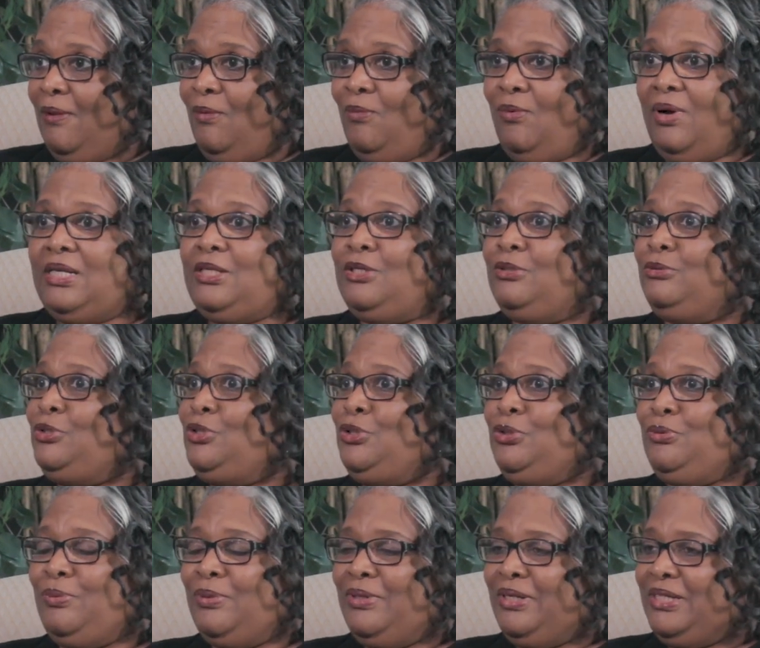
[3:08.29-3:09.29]
Why don't
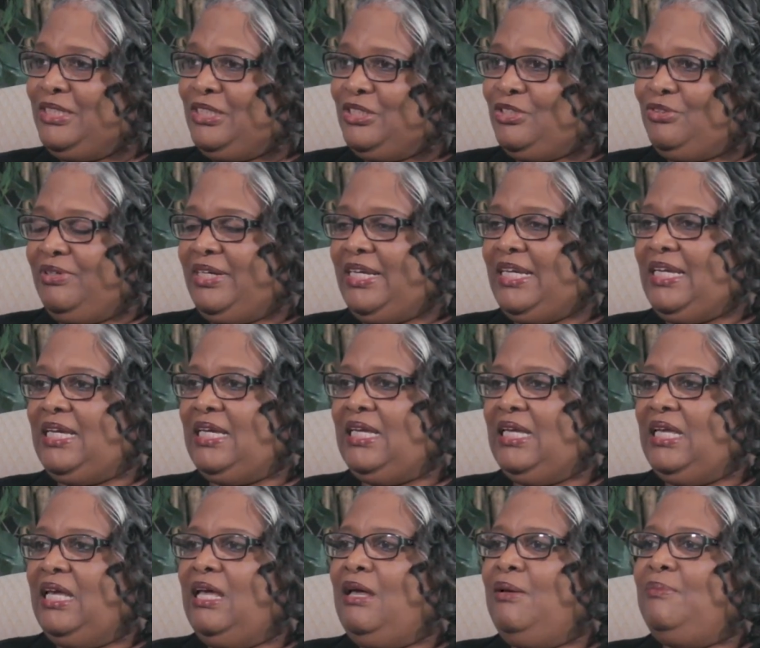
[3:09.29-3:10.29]
you want to drink?
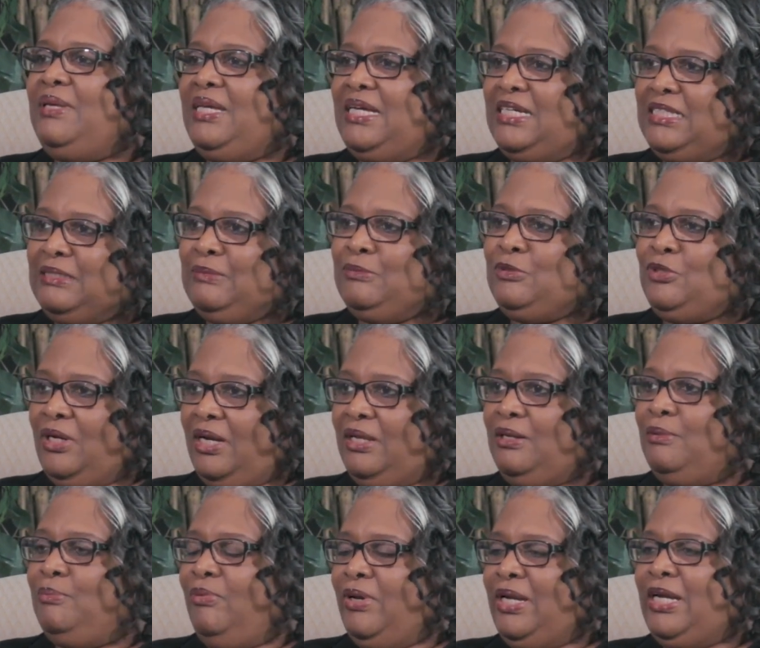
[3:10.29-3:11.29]
Because I'm trying
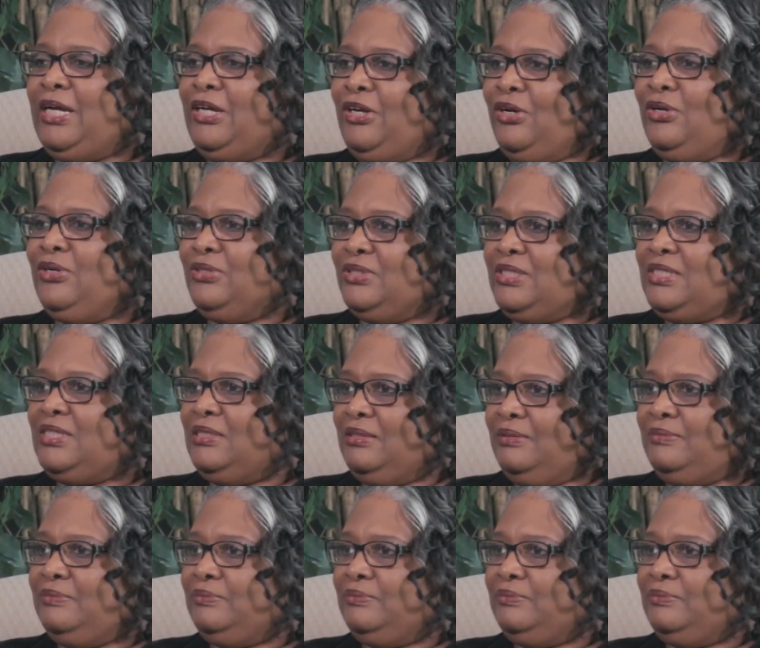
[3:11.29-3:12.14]
to break a curse.